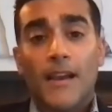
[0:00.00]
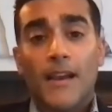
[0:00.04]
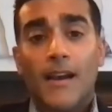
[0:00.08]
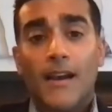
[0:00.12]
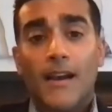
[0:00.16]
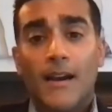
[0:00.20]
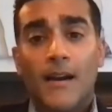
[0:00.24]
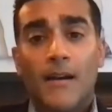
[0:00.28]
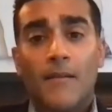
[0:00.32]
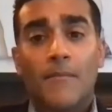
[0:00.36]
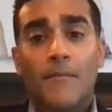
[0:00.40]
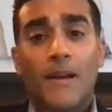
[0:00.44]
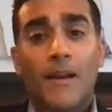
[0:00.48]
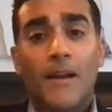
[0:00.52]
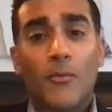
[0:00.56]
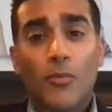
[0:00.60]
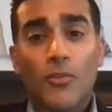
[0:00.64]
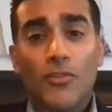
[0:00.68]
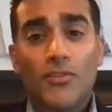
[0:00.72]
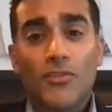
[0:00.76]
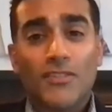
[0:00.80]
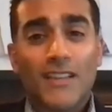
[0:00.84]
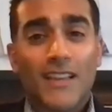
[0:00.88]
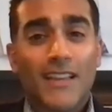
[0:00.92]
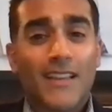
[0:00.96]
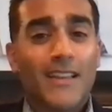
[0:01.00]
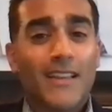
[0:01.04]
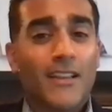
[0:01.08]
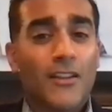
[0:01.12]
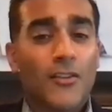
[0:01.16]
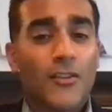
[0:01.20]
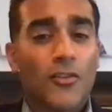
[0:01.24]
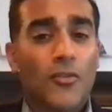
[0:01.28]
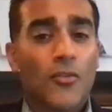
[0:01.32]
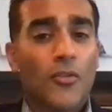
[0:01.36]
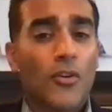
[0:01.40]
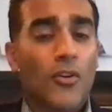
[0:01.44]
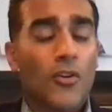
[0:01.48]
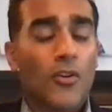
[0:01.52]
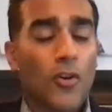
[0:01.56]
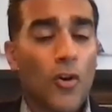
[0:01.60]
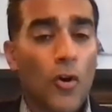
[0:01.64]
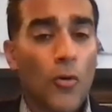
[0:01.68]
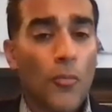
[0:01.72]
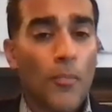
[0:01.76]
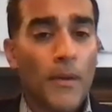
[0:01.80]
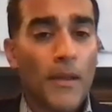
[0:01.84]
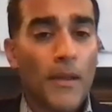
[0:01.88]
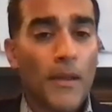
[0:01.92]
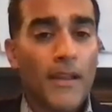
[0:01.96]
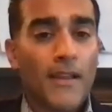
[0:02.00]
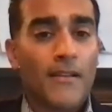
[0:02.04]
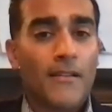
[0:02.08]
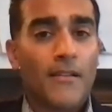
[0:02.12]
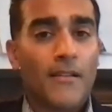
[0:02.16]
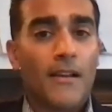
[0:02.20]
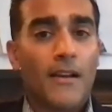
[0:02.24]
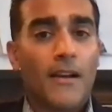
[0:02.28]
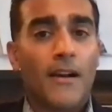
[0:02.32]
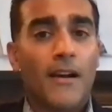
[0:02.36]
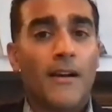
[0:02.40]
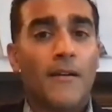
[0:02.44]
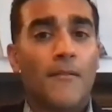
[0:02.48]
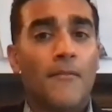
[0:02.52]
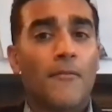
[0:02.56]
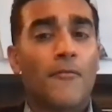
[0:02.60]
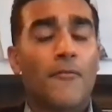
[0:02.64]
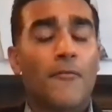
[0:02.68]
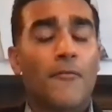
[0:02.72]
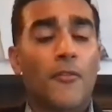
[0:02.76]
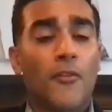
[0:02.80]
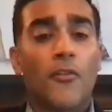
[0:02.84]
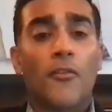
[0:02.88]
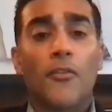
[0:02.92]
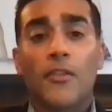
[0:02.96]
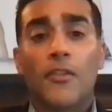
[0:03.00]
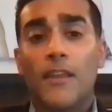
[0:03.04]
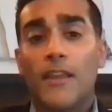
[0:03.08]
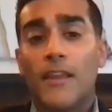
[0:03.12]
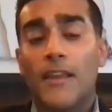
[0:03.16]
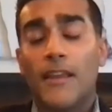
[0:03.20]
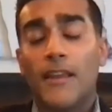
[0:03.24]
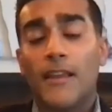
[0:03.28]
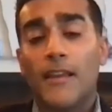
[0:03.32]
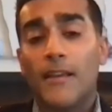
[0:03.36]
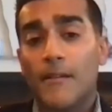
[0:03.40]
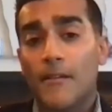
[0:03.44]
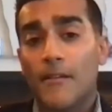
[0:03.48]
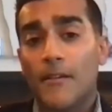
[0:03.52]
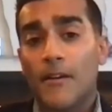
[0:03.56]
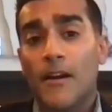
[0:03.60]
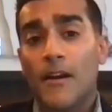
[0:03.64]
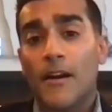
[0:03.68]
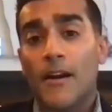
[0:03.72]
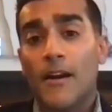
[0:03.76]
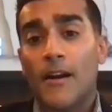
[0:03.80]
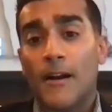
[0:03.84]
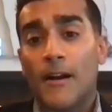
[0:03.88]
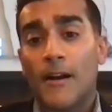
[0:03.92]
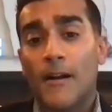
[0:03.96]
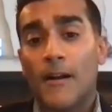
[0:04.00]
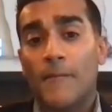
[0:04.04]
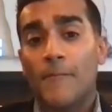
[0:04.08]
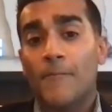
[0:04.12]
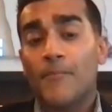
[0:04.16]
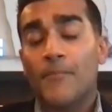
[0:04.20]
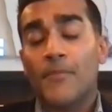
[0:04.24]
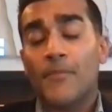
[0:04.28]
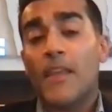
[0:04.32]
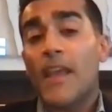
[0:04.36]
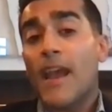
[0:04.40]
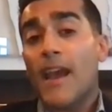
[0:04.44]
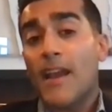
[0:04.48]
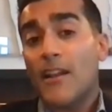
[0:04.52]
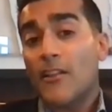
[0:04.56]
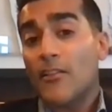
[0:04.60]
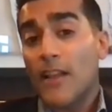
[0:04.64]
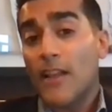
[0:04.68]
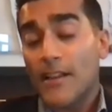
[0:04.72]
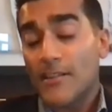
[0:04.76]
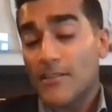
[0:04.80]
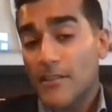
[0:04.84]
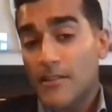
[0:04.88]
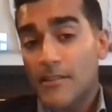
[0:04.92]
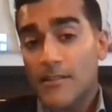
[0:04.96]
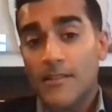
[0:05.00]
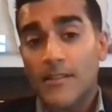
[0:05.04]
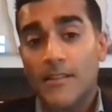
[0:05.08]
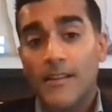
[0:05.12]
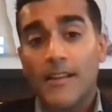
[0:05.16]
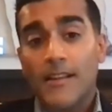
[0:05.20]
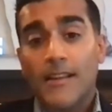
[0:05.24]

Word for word: Um, I will say, you know, coping uh, for the, um, the adolescent